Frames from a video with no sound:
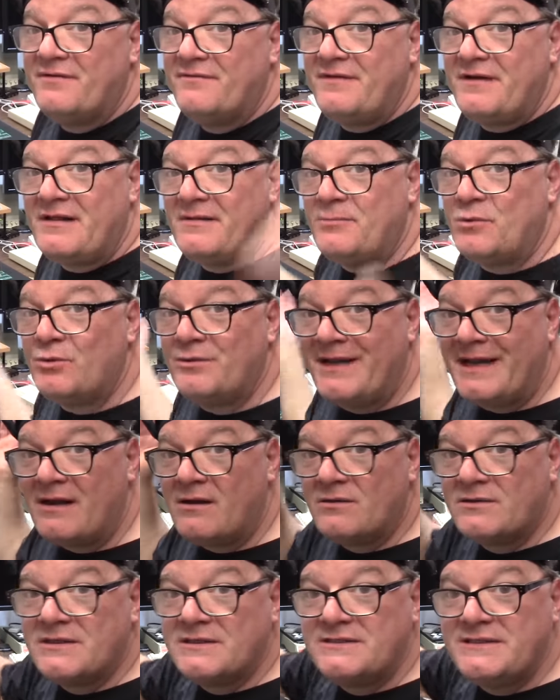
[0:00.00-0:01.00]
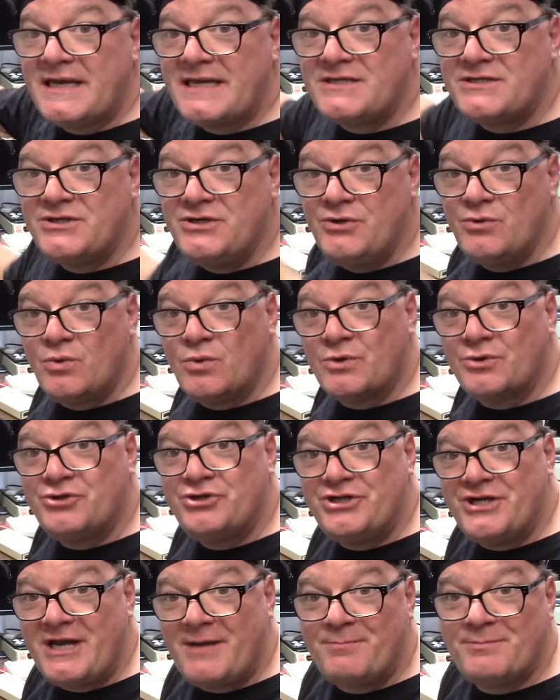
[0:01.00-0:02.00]
available now to test your
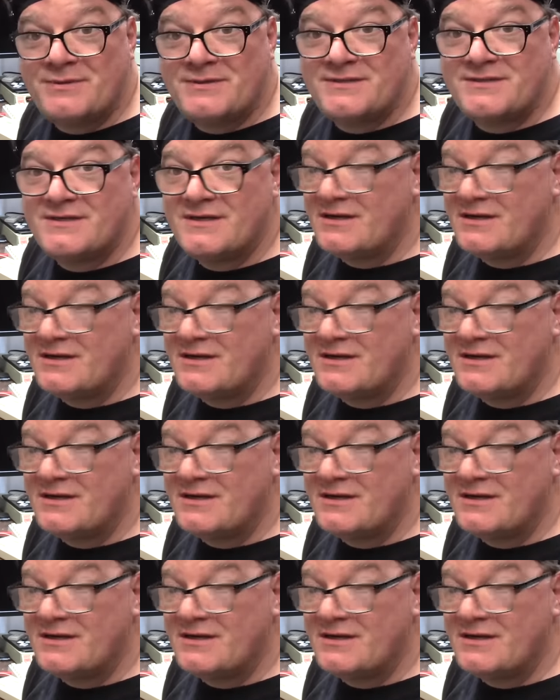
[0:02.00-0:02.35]
chips.